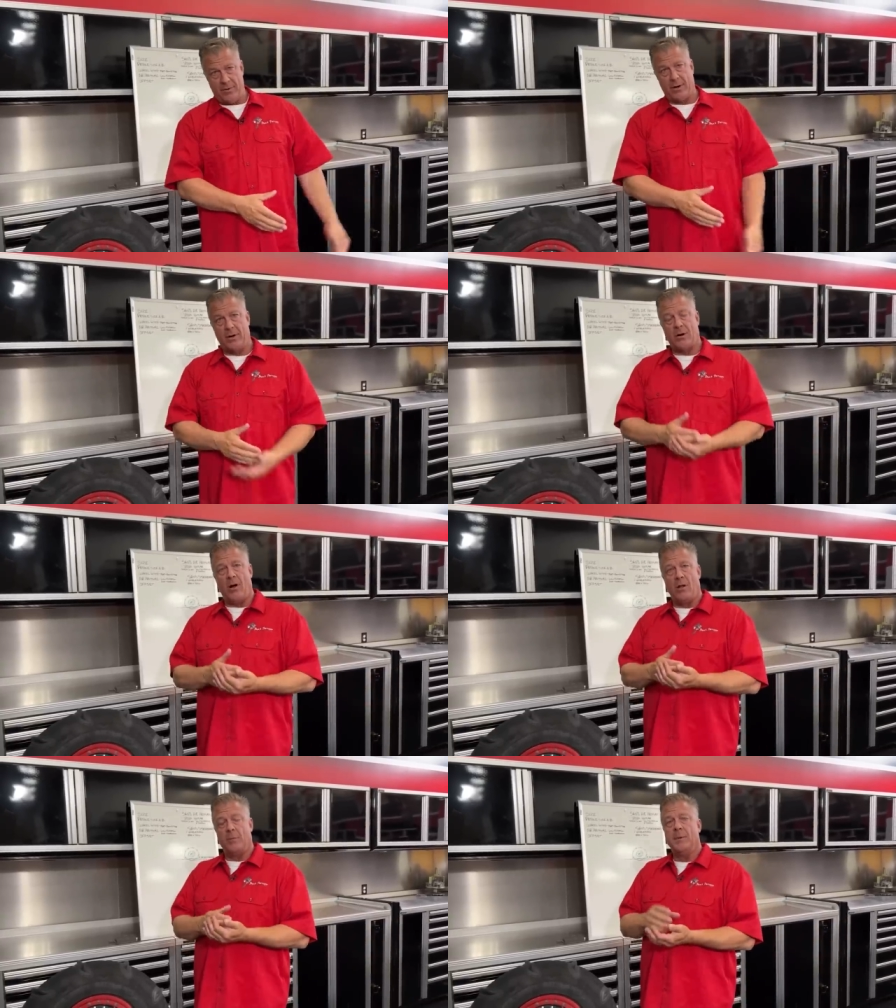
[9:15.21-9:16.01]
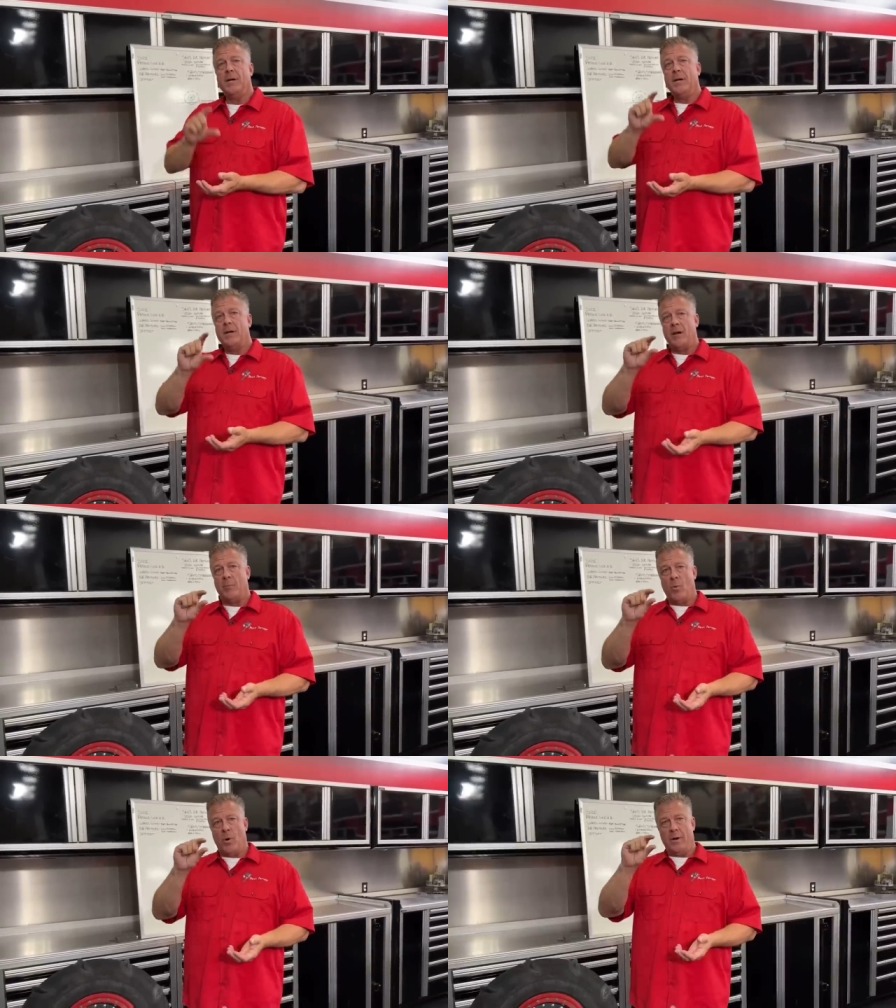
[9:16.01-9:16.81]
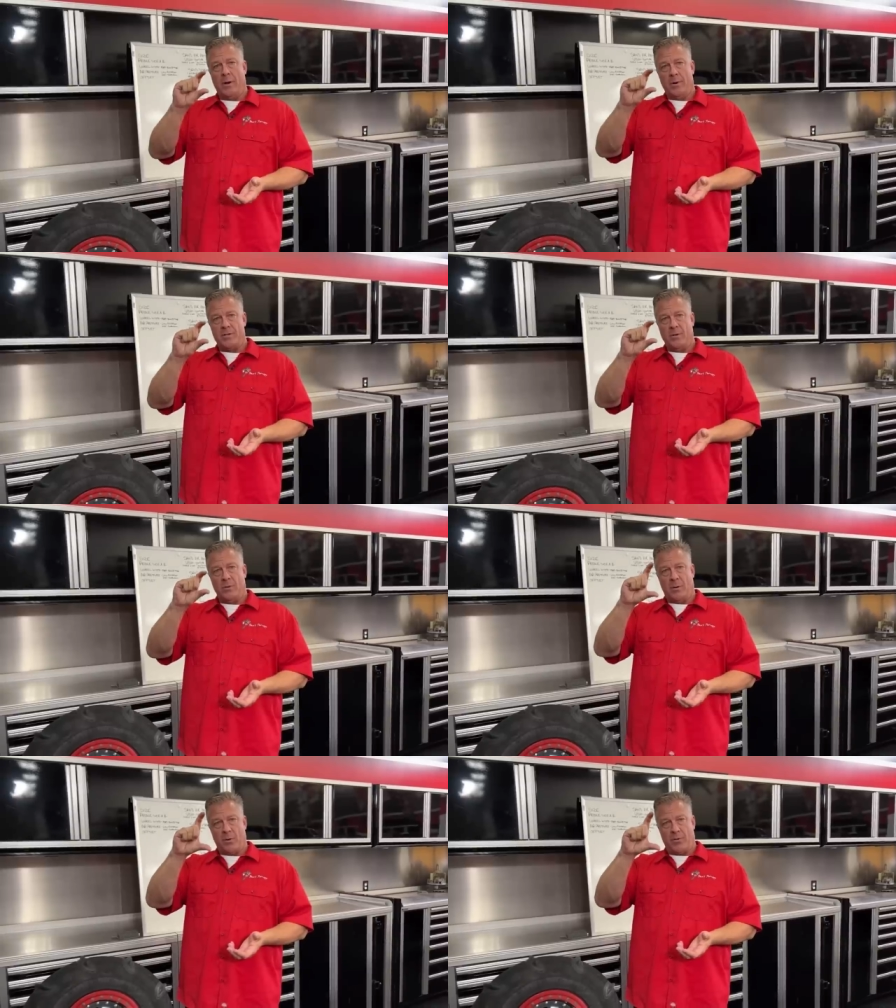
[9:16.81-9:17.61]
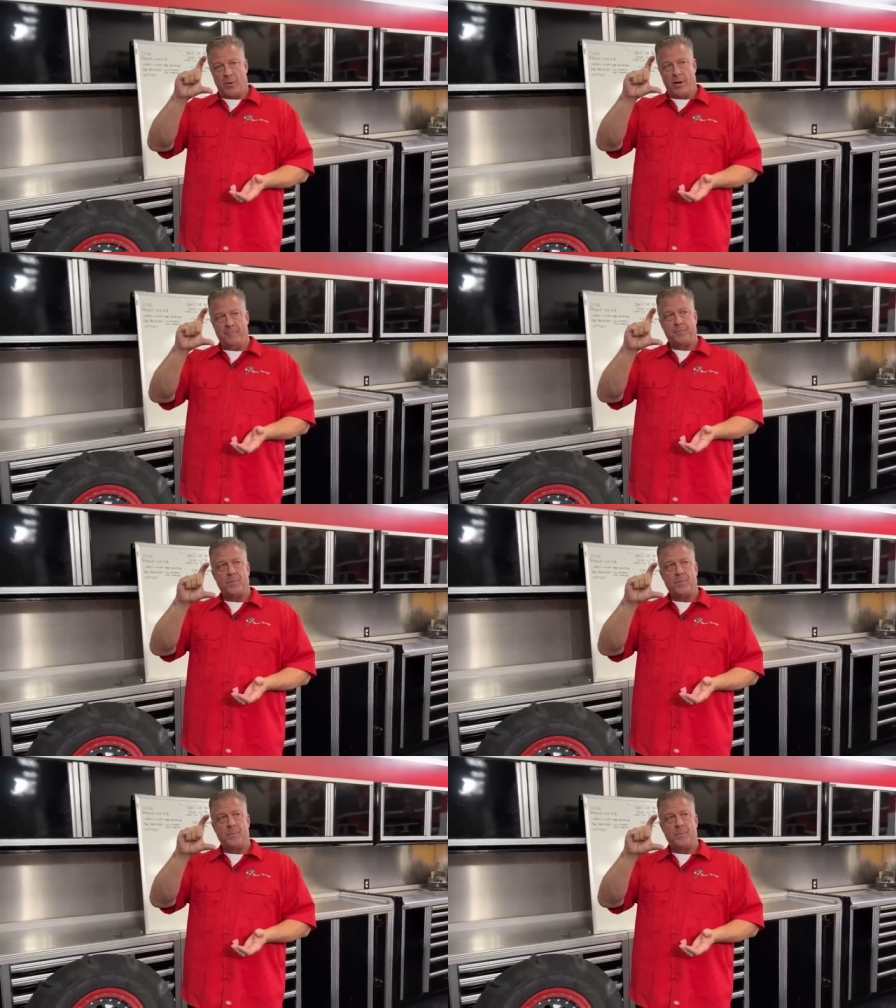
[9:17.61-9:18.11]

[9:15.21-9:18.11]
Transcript: they're going to call them number 1, number 2, and number 3.